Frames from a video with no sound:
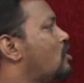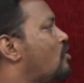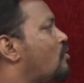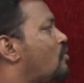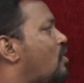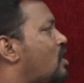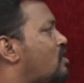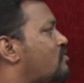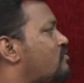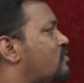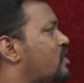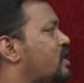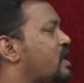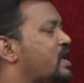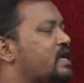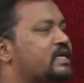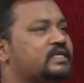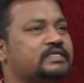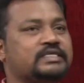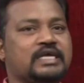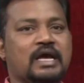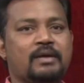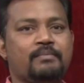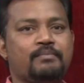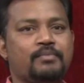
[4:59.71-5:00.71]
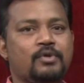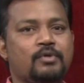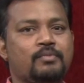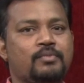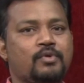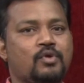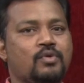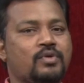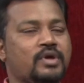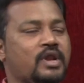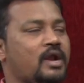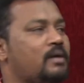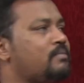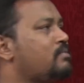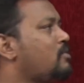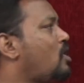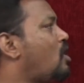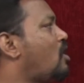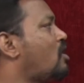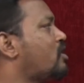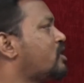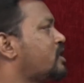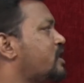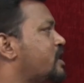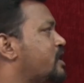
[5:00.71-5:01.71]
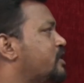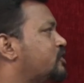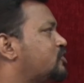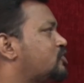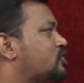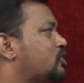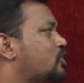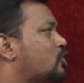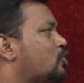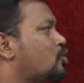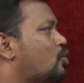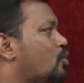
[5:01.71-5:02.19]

One one example program on each